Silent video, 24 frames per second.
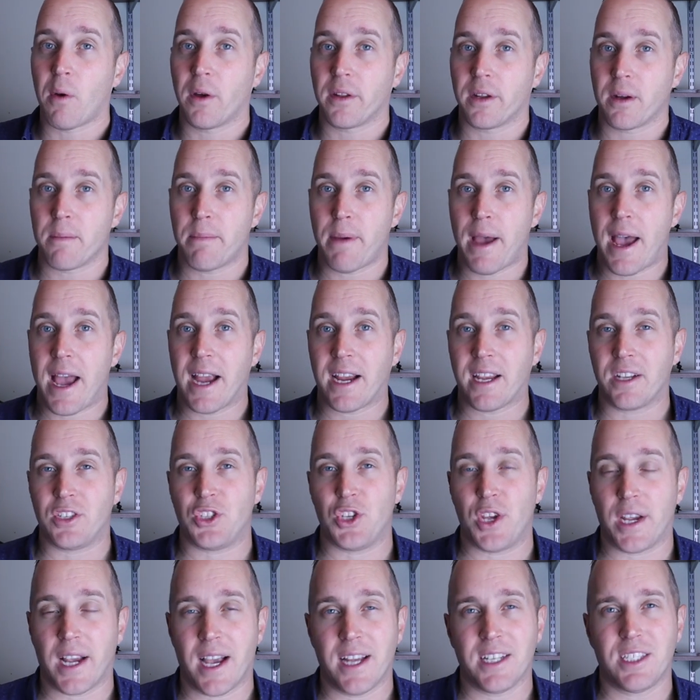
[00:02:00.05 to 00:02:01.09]
on their
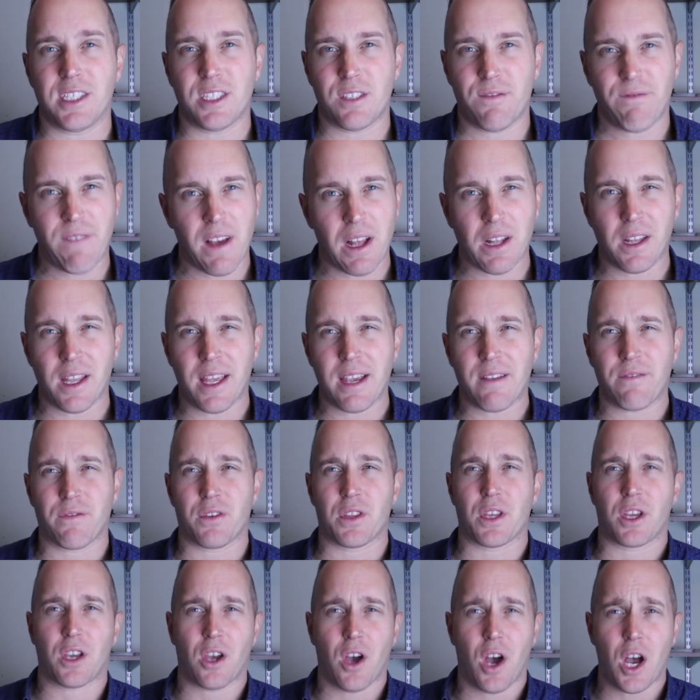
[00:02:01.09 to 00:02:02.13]
packaging. I just felt like
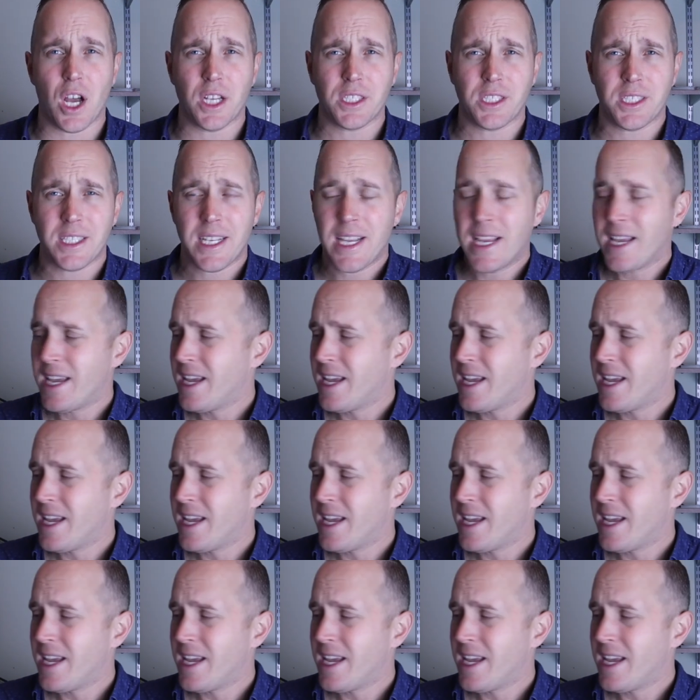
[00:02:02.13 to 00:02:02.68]
for the cost,